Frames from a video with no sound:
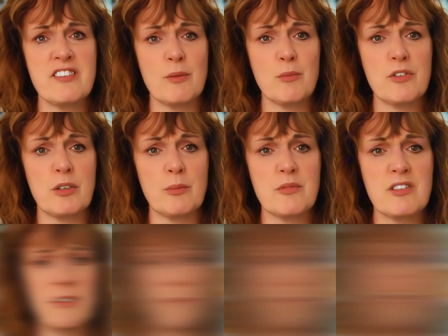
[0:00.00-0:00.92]

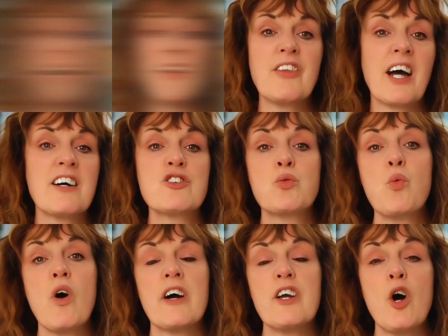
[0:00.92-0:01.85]
symptoms. That's
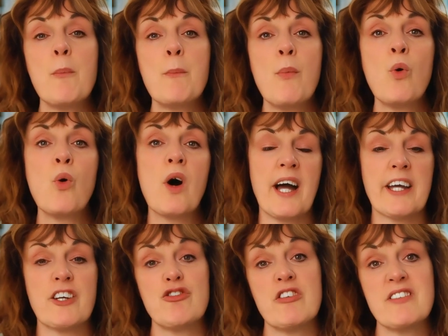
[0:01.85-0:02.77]
why a more
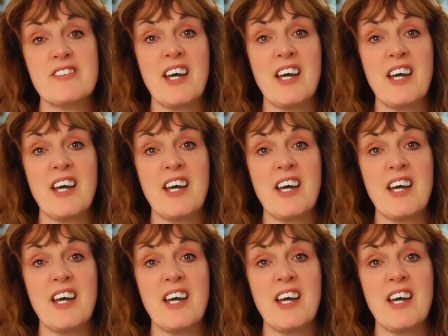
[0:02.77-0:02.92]
accurate